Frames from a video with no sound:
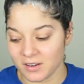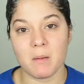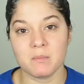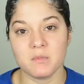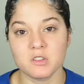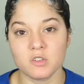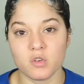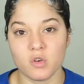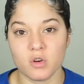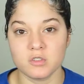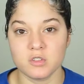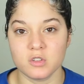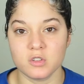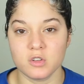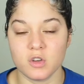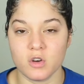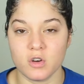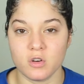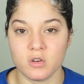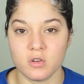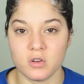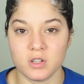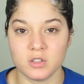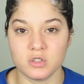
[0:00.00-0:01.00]
I'm just going to
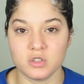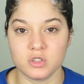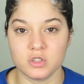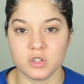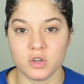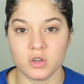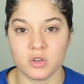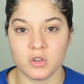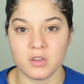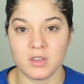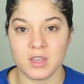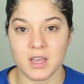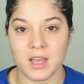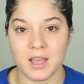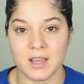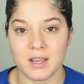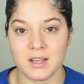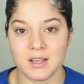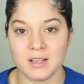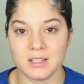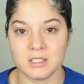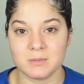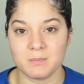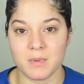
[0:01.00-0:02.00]
go and show you
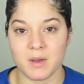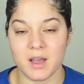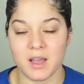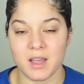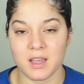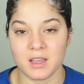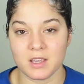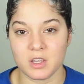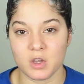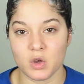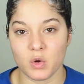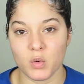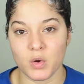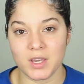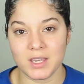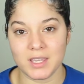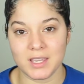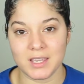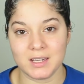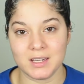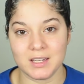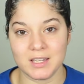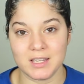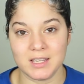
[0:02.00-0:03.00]
guys my quick
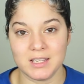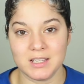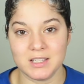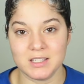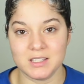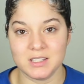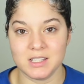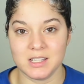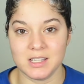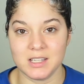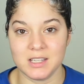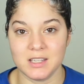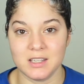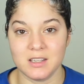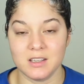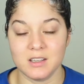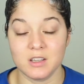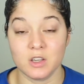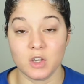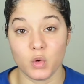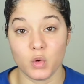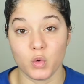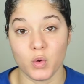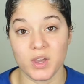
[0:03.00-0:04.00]
and
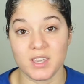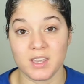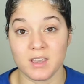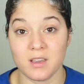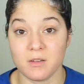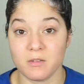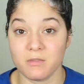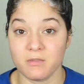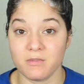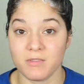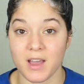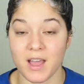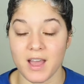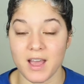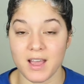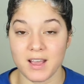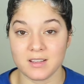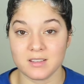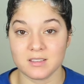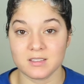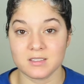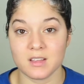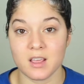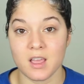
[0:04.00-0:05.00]
easy, quick and
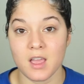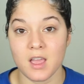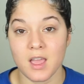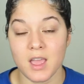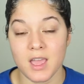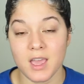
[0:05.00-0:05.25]
fast